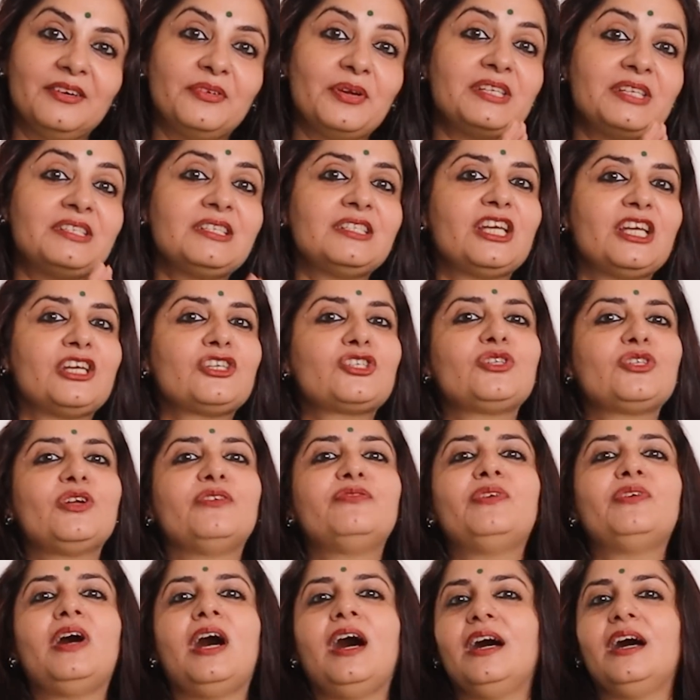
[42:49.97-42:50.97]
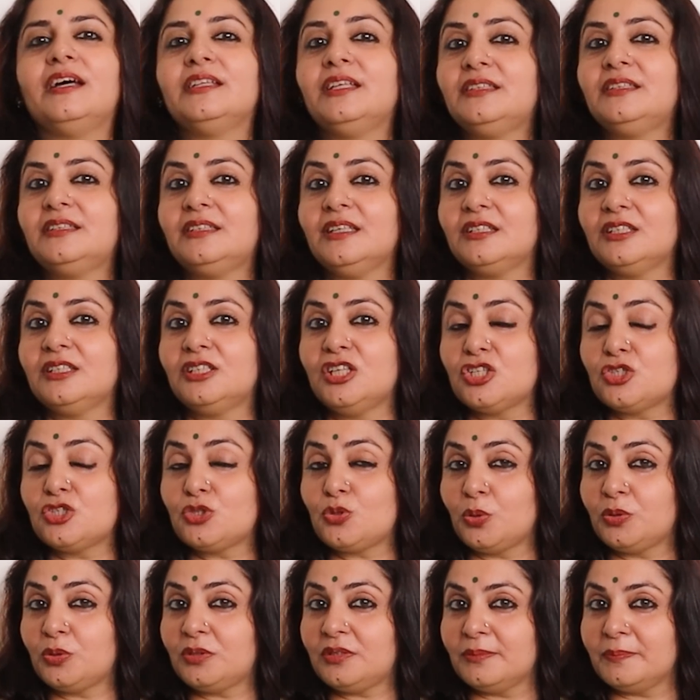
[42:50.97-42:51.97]
recitation of Aditya
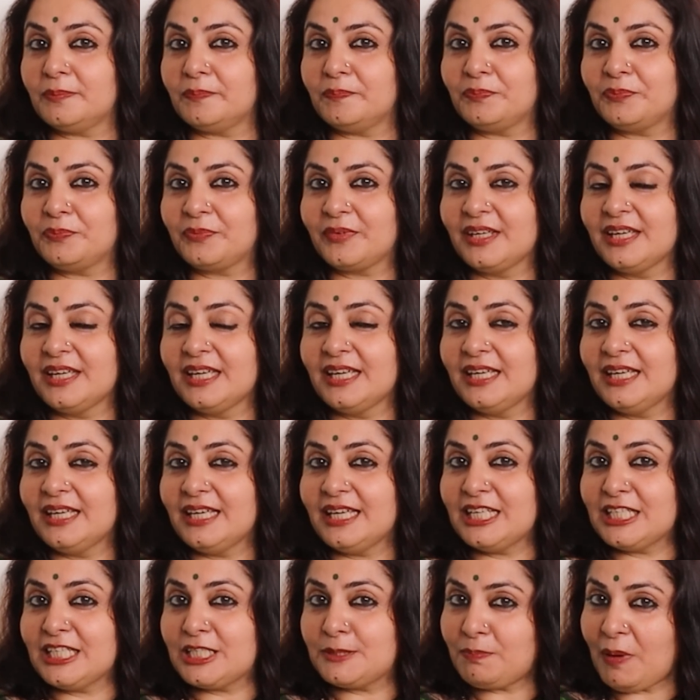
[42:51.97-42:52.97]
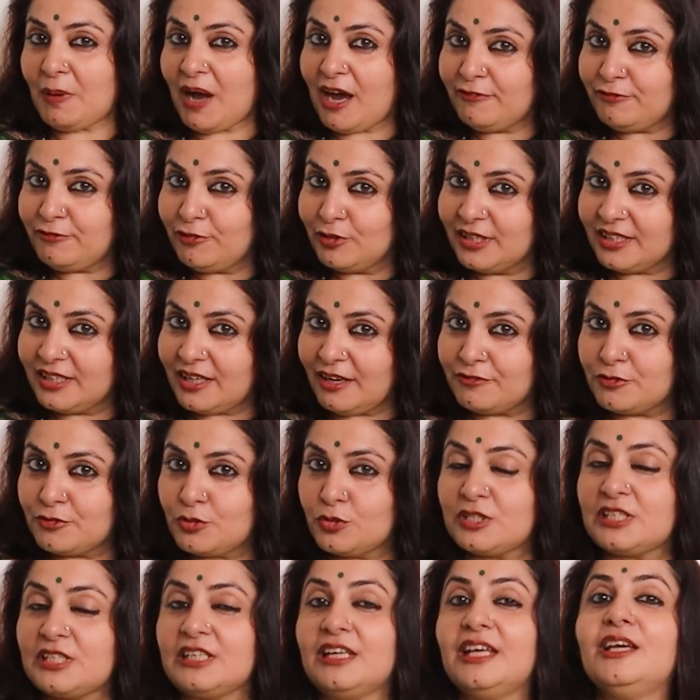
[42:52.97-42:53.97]
Hriday Stotram is powerful
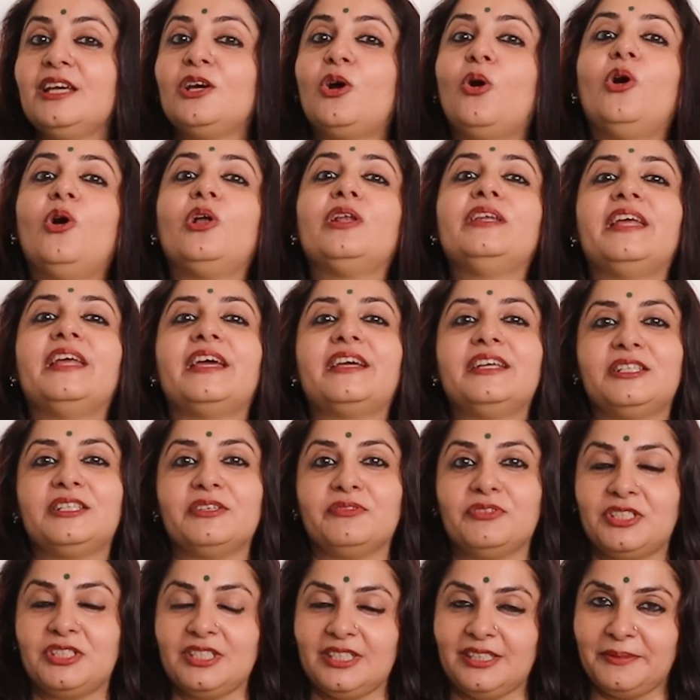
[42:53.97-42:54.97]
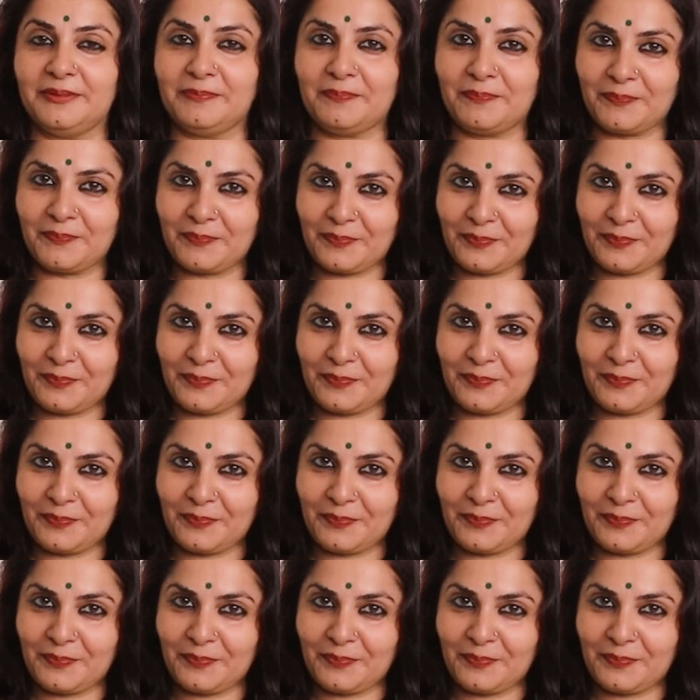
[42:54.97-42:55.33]
enough to slay all negativity.